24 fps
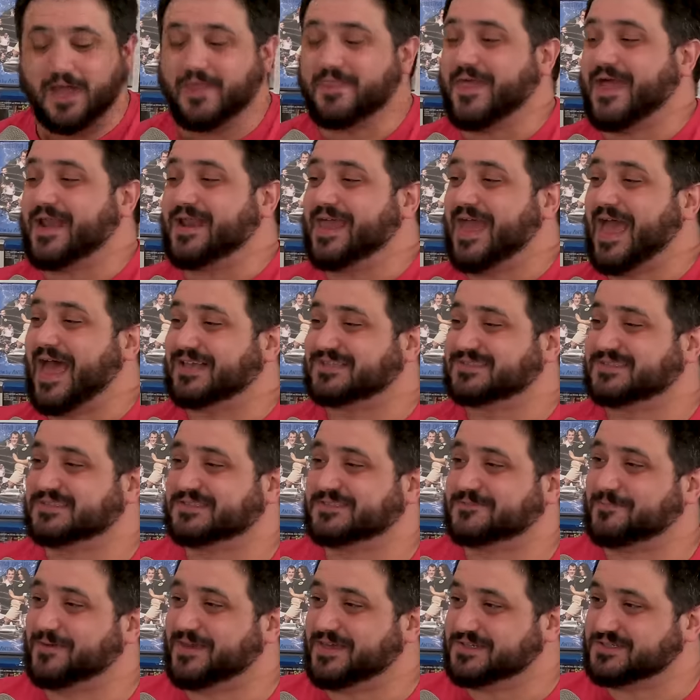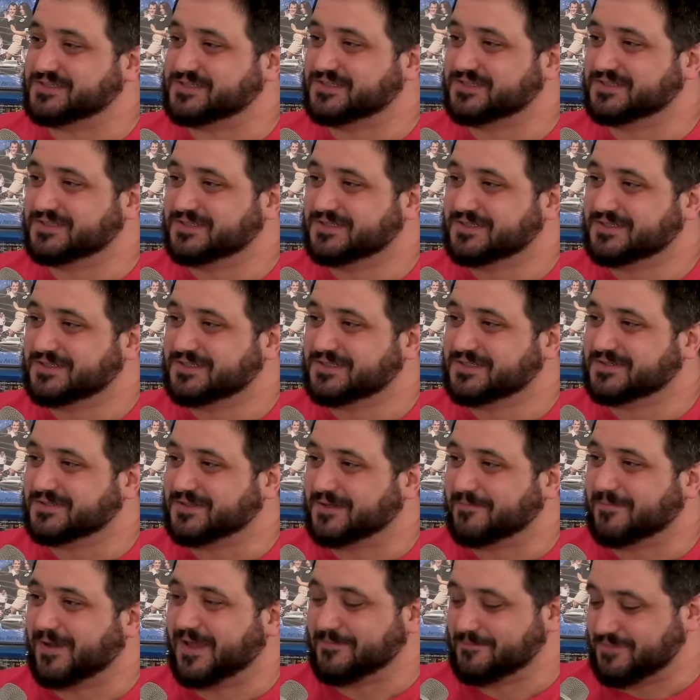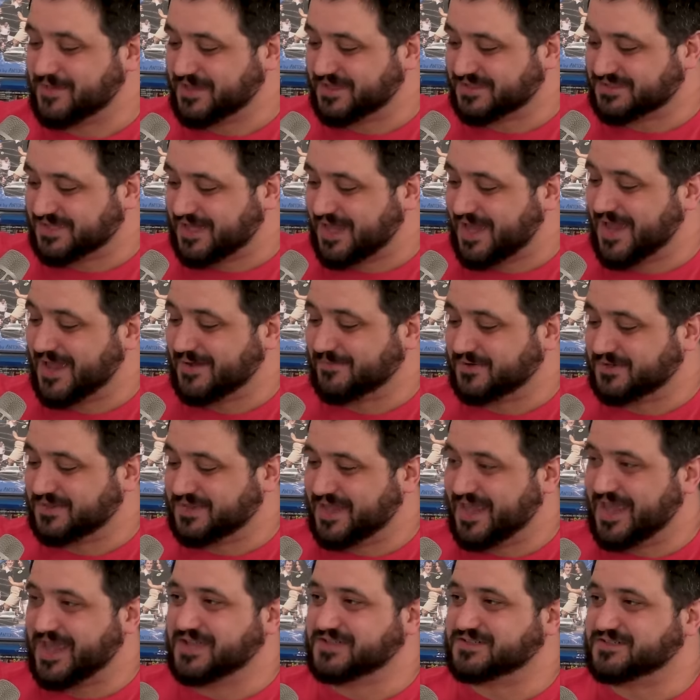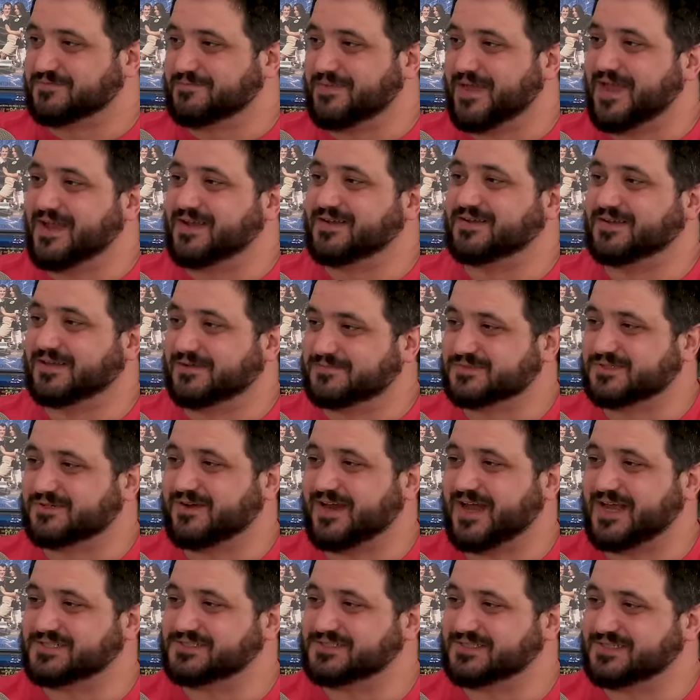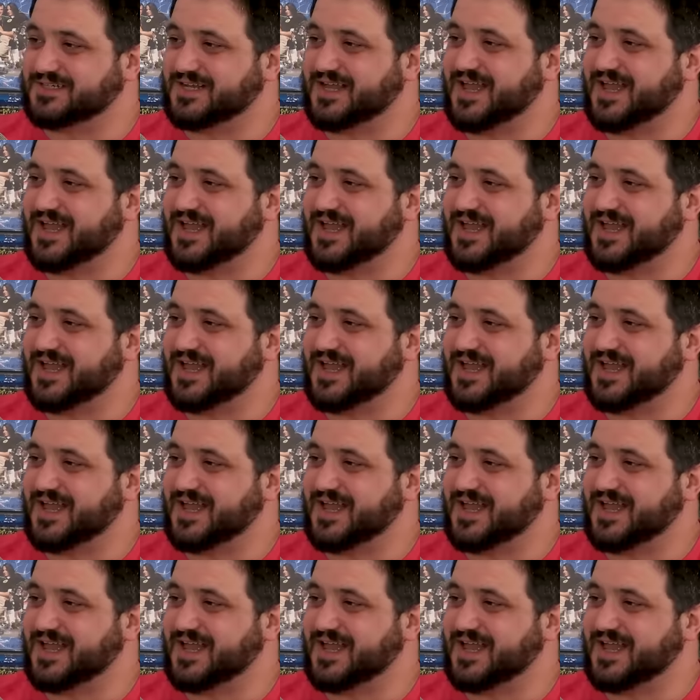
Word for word: Then he has his speech. There might be a time where the age of men comes crashing